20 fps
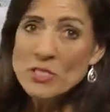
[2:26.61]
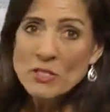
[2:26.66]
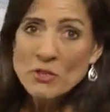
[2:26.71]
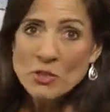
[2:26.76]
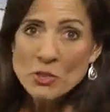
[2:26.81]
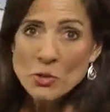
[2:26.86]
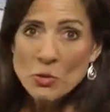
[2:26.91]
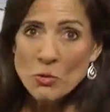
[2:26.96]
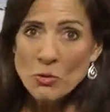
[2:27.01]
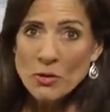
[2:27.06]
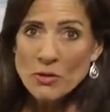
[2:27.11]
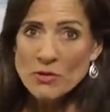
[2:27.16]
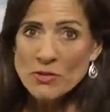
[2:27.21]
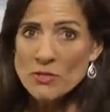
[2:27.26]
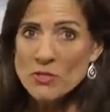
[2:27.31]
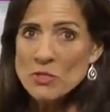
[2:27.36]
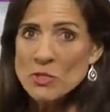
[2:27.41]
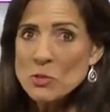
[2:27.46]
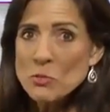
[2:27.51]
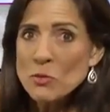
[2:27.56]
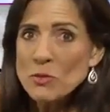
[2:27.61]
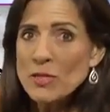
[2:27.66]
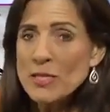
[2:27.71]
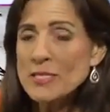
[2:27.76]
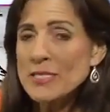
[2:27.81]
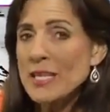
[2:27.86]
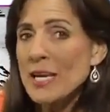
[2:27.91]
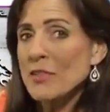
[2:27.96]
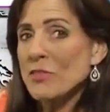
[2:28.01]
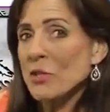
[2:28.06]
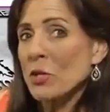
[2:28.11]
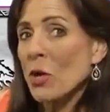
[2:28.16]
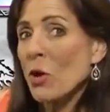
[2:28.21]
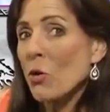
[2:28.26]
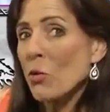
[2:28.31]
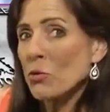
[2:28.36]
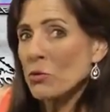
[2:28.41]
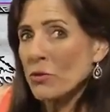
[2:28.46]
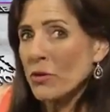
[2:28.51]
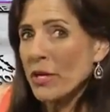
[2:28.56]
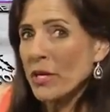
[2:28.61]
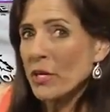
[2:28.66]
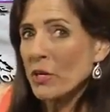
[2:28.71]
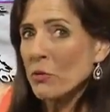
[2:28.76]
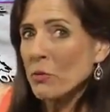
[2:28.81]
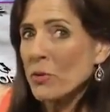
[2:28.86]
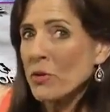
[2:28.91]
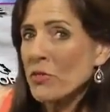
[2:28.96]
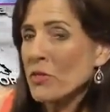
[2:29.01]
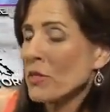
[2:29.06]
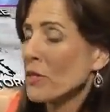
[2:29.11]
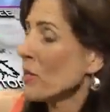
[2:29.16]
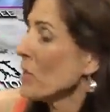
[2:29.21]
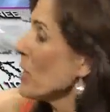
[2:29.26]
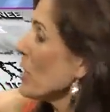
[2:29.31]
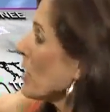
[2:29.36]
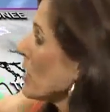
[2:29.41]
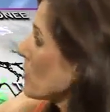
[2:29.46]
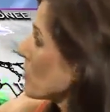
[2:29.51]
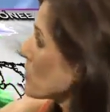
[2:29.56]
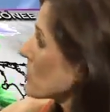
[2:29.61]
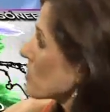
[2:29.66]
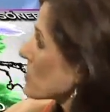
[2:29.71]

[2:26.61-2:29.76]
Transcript: to the north. This is the one that's got the colder air with it. This